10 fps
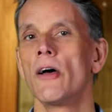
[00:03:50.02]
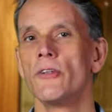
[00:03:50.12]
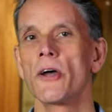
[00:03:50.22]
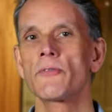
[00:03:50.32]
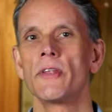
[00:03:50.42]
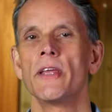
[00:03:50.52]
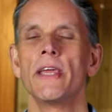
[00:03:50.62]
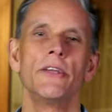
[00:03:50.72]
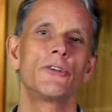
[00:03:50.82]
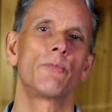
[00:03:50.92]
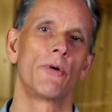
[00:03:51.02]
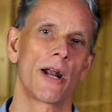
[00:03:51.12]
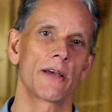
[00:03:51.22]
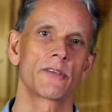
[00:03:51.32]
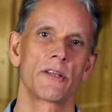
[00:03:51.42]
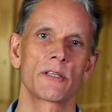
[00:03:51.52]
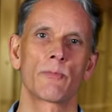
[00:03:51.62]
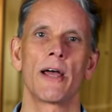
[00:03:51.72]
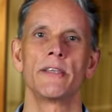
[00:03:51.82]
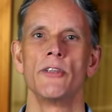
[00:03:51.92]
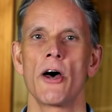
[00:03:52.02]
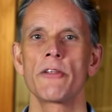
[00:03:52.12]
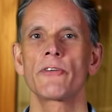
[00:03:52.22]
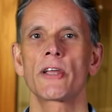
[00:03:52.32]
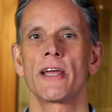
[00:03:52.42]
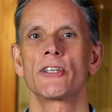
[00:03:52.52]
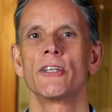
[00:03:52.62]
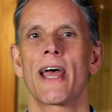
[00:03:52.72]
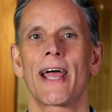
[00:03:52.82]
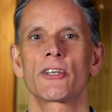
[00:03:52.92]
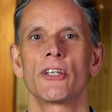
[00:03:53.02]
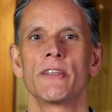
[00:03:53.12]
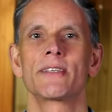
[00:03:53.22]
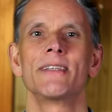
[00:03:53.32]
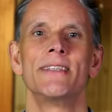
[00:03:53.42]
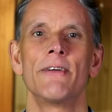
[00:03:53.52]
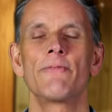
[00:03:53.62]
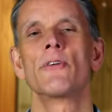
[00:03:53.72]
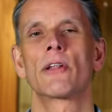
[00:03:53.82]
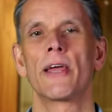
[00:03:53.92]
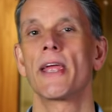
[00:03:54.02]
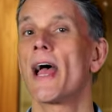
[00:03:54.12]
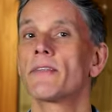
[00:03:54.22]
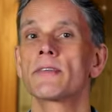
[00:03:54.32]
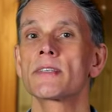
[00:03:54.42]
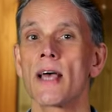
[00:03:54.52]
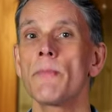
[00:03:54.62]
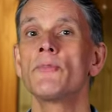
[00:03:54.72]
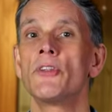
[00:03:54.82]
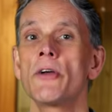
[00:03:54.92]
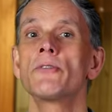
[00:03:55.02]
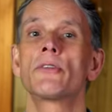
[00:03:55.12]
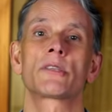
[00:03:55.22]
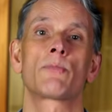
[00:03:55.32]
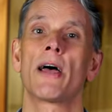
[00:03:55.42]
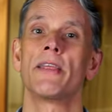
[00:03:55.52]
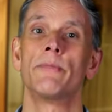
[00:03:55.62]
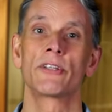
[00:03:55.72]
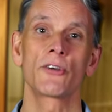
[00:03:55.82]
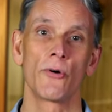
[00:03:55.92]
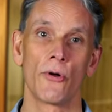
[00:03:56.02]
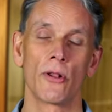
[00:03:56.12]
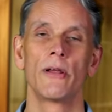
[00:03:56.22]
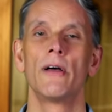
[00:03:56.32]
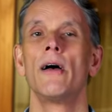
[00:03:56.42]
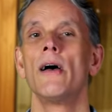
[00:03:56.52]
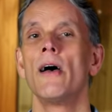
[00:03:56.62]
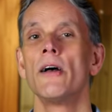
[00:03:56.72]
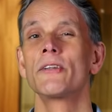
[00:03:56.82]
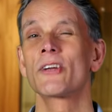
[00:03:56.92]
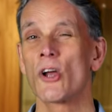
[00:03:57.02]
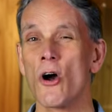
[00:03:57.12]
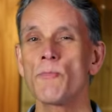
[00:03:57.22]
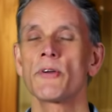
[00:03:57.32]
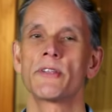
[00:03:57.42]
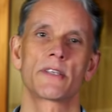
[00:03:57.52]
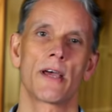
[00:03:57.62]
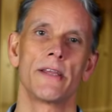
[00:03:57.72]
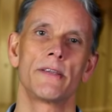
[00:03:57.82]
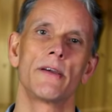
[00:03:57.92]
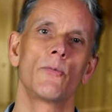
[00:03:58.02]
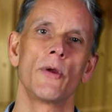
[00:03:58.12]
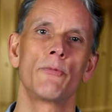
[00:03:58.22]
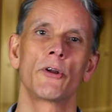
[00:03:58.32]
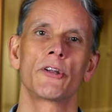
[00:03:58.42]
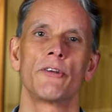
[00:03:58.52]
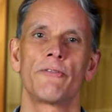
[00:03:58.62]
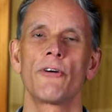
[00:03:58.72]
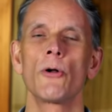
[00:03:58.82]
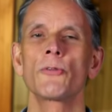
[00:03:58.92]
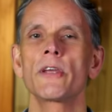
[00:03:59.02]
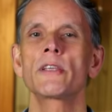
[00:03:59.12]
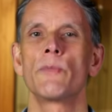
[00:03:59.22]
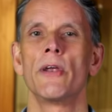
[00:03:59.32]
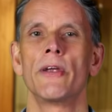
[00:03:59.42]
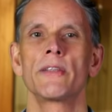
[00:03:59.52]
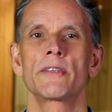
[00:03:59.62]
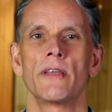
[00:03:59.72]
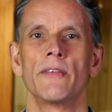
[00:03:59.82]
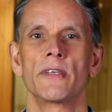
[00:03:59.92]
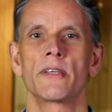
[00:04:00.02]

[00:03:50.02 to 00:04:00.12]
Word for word: Note that each browser displays notification actions differently and some don't display them at all. To compensate, we put a default experience in this